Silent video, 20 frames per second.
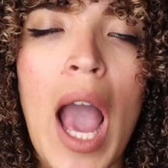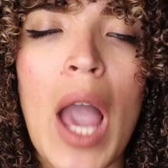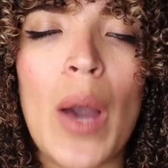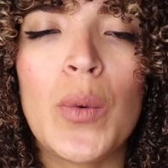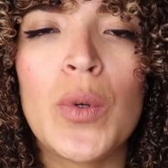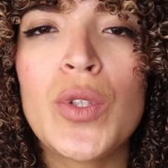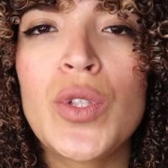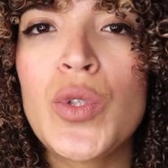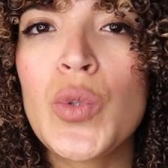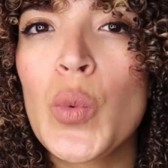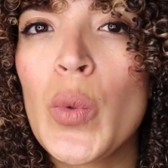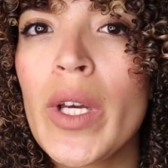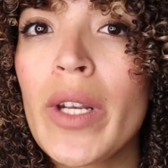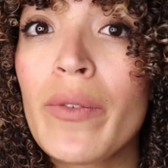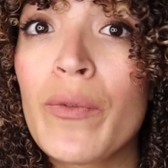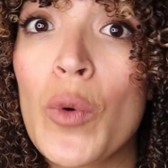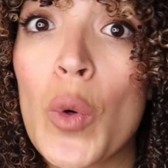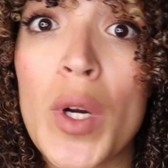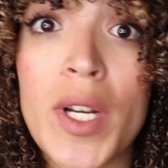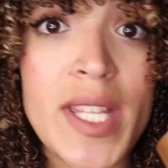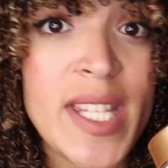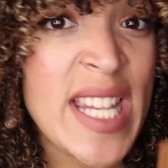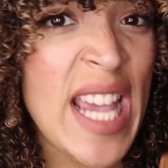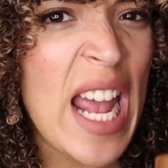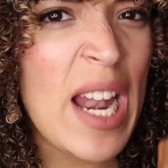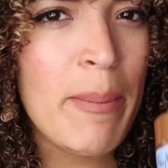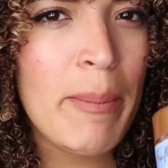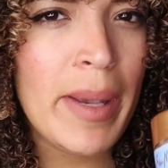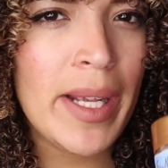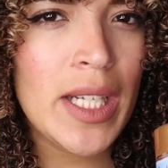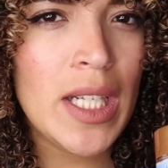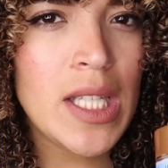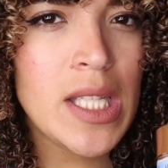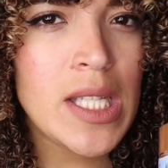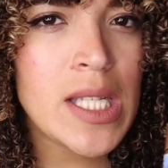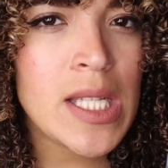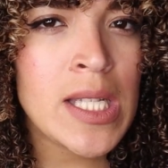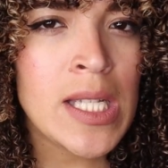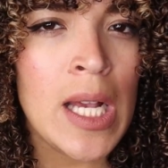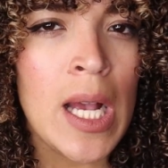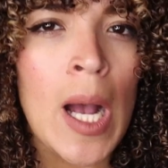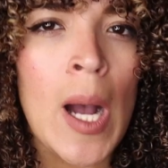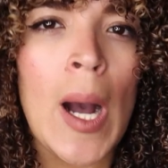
I would do it for 10 minutes,